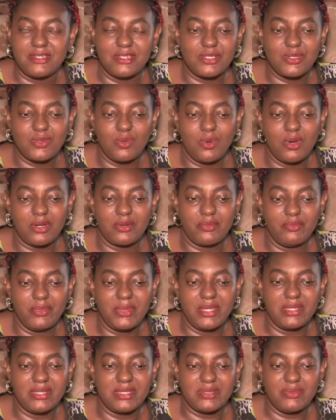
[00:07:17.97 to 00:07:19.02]
This work
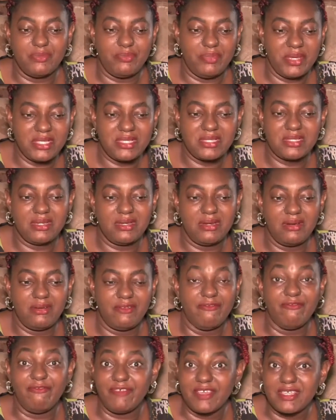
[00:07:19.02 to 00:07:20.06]
means better
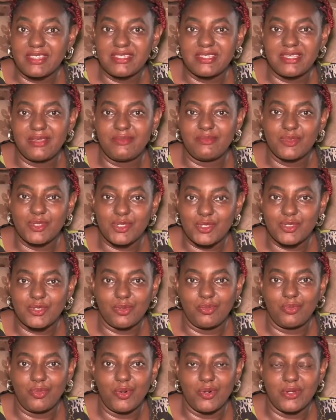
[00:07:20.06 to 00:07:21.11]
victim
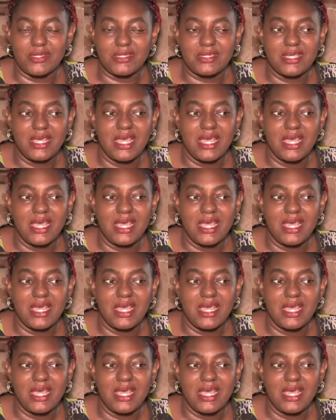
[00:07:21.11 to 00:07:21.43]
support.